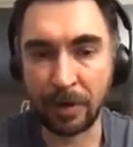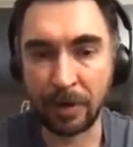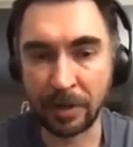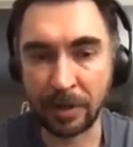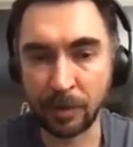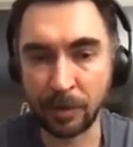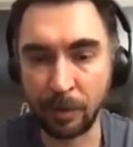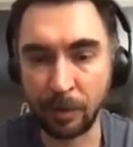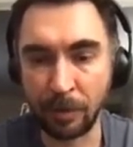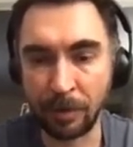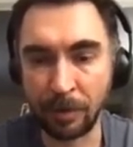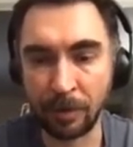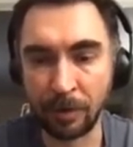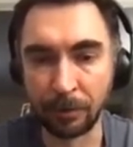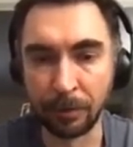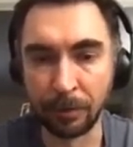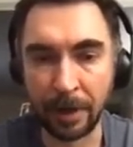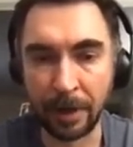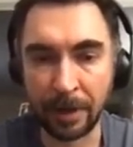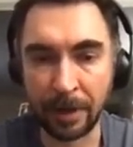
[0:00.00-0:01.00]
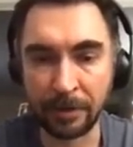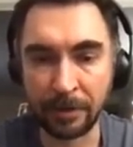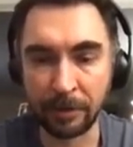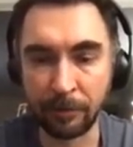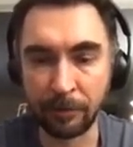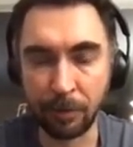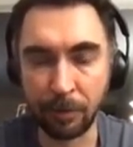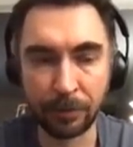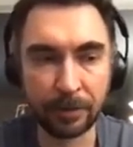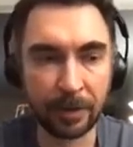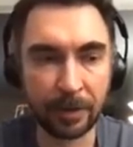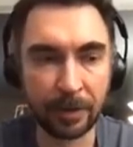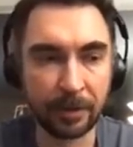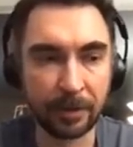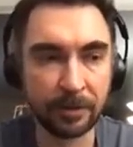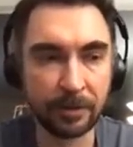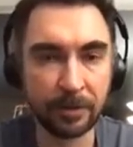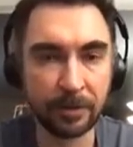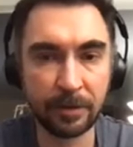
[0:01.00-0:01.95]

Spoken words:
Explorer or the Lightning front end.